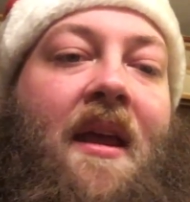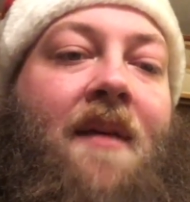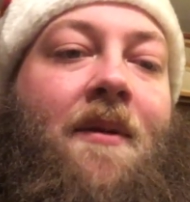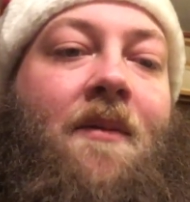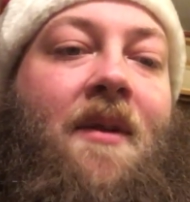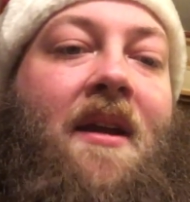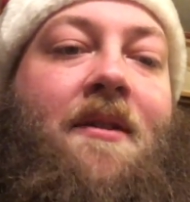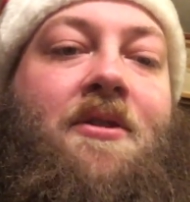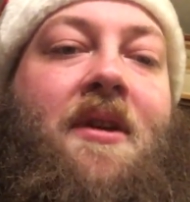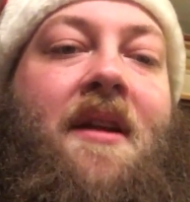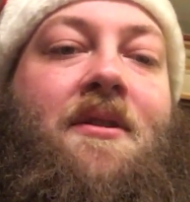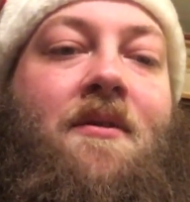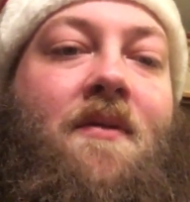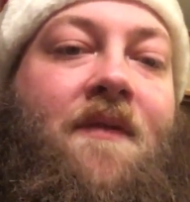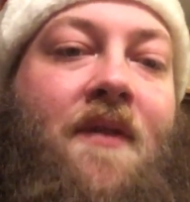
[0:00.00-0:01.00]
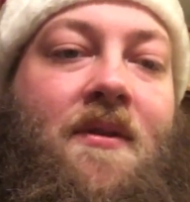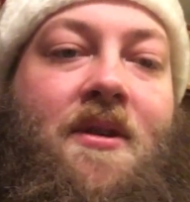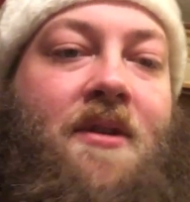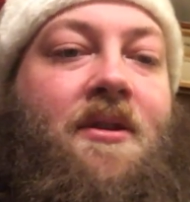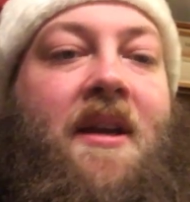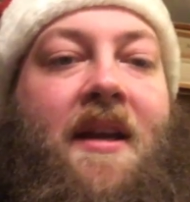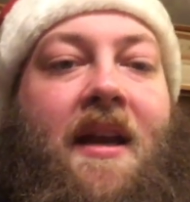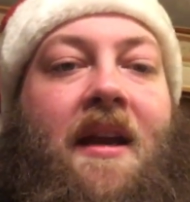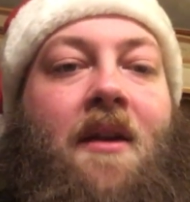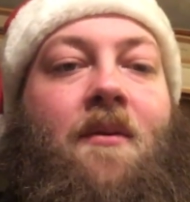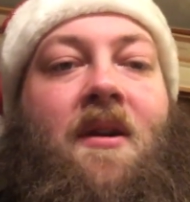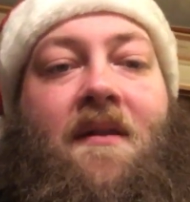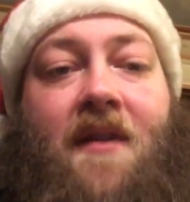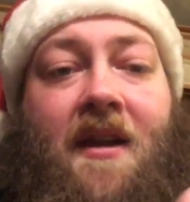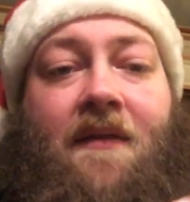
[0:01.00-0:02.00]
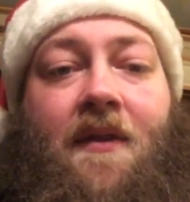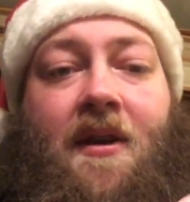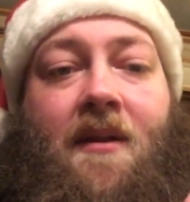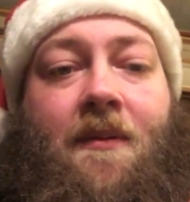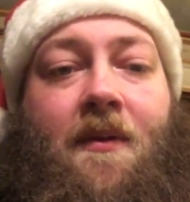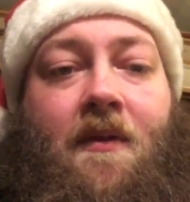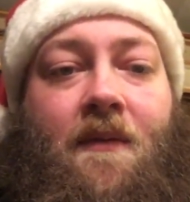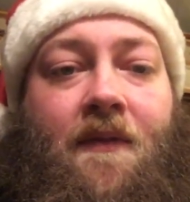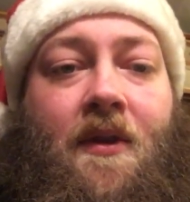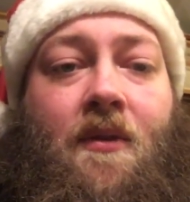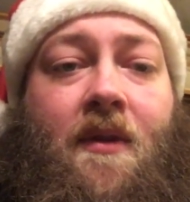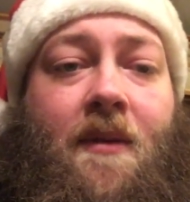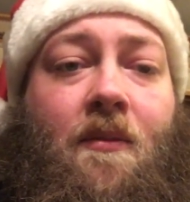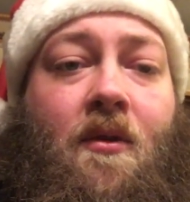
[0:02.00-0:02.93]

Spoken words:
mean, when I try and do reviews, I try to carry whatever knife I'm going to be reviewing